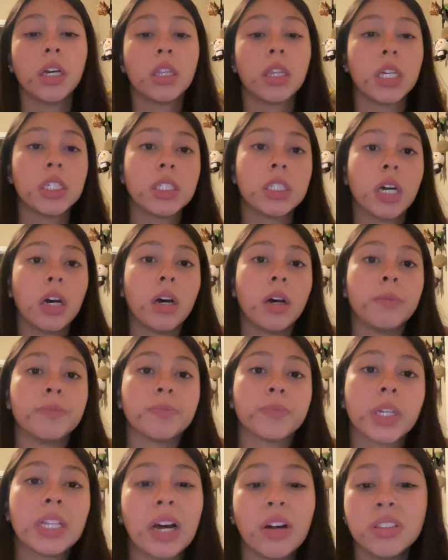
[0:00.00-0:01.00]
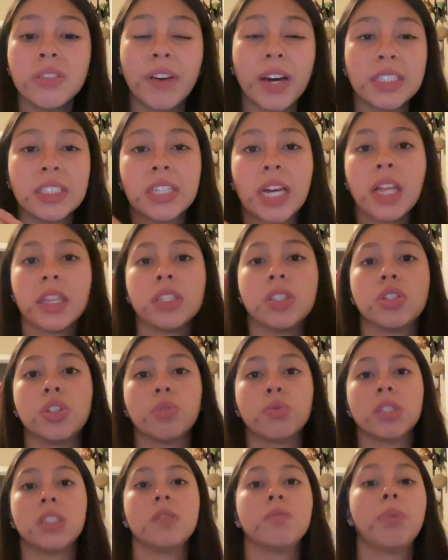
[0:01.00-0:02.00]
This allows the fastest athletes
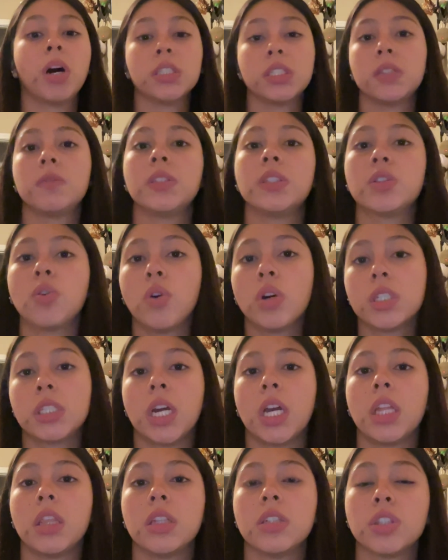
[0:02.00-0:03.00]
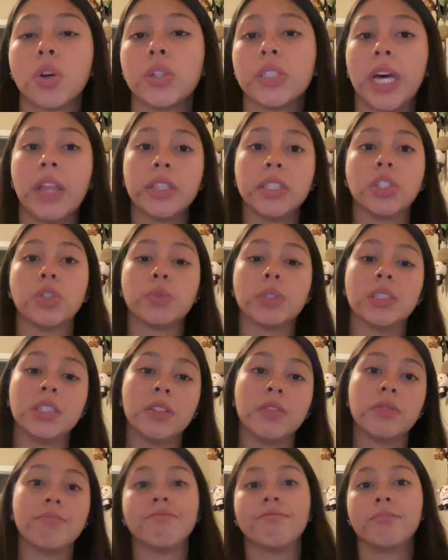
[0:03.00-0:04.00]
to receive positive Z-scores and the slowest athletes to
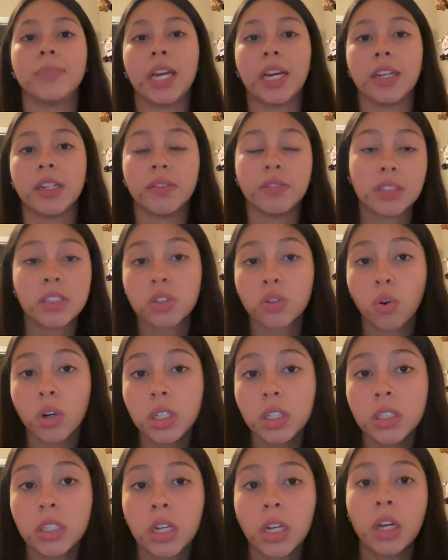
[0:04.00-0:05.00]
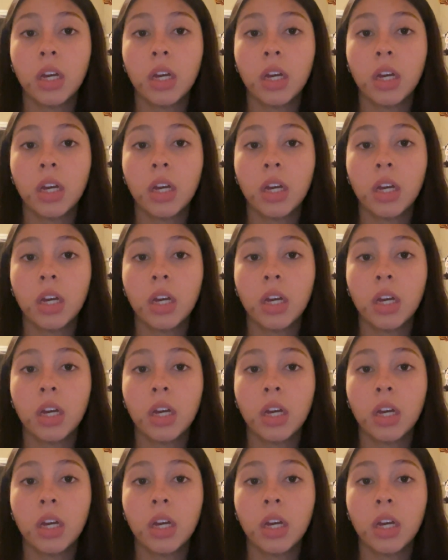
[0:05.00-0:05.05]
receive negative Z-scores.